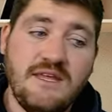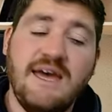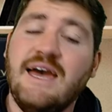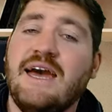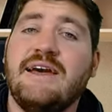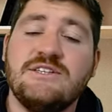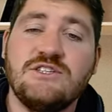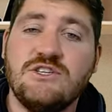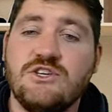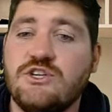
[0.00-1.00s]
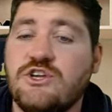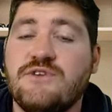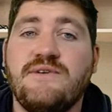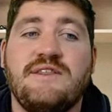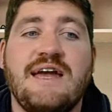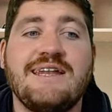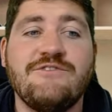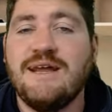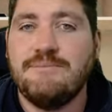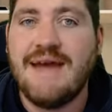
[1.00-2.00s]
And, you felt they hadn't
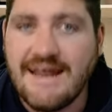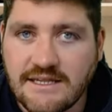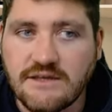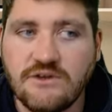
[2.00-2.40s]
played badly.